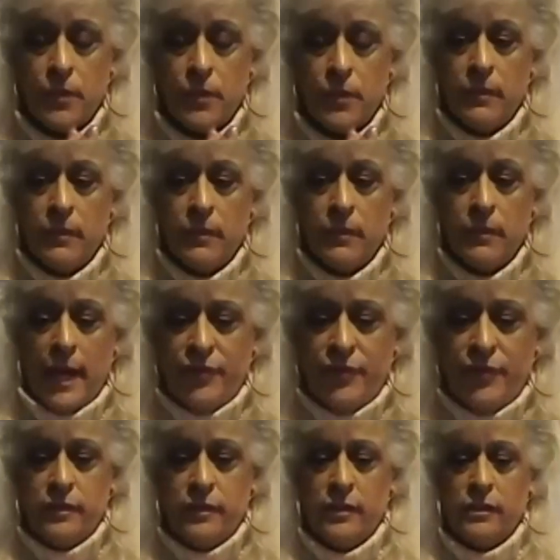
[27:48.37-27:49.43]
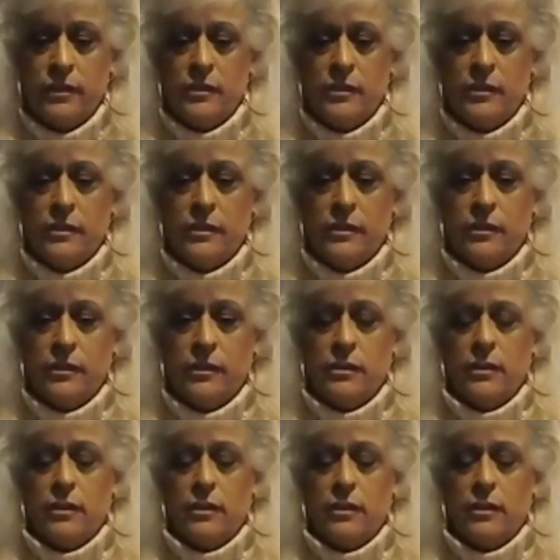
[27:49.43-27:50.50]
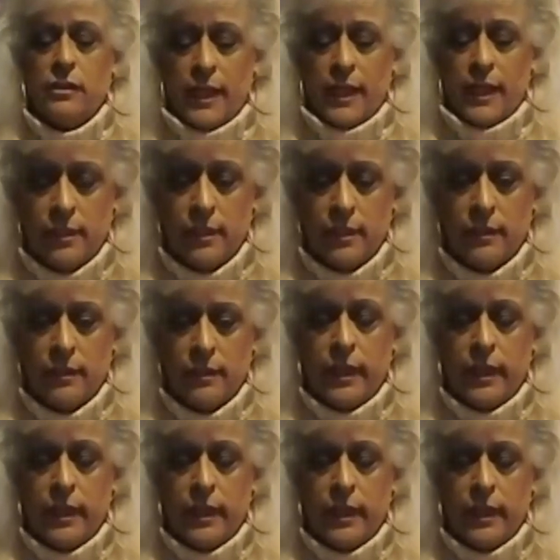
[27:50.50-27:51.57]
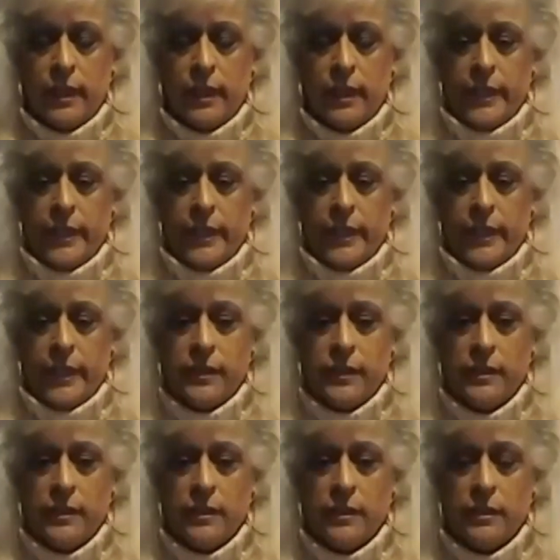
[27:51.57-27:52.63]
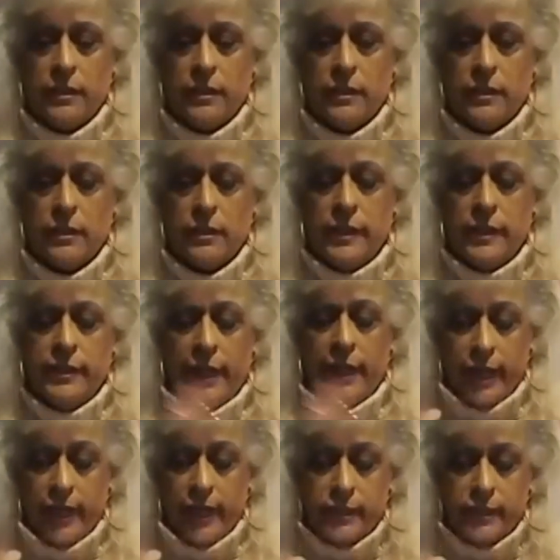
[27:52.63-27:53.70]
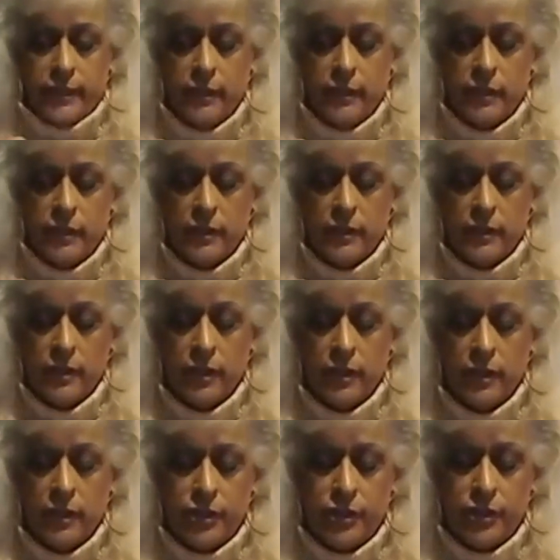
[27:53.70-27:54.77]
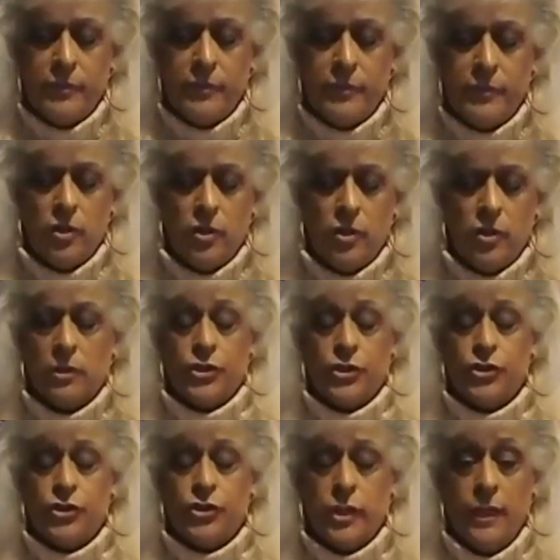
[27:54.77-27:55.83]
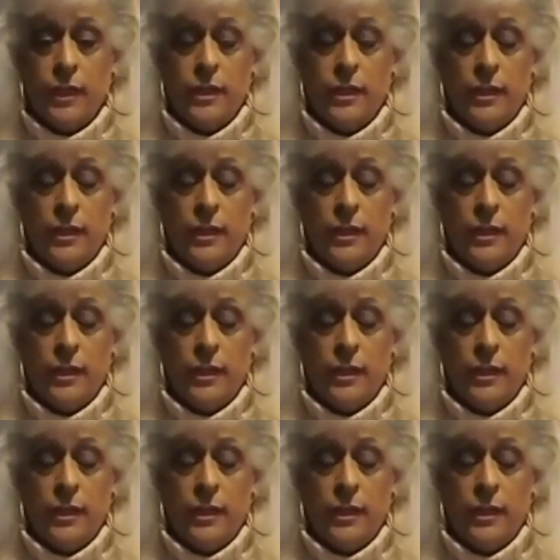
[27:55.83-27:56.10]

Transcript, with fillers: Captain Vivian Kelly is in dire straits. Her ship is almost destroyed.